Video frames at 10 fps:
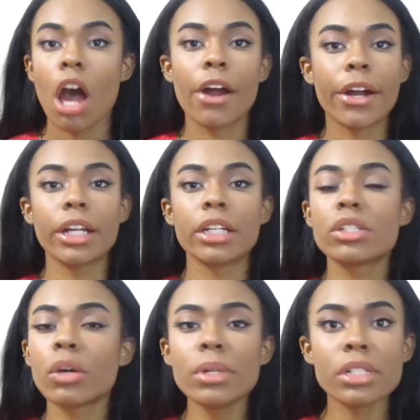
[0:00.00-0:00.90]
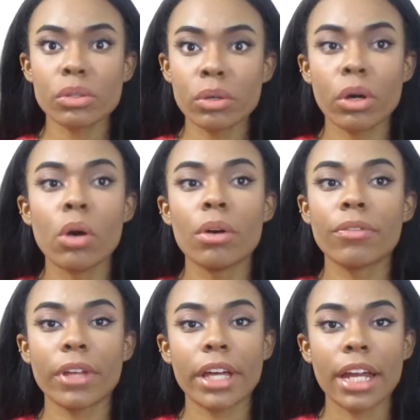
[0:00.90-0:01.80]
All right, so we're just gonna go
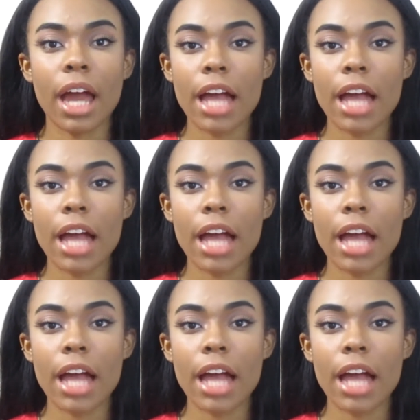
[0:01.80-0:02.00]
with it.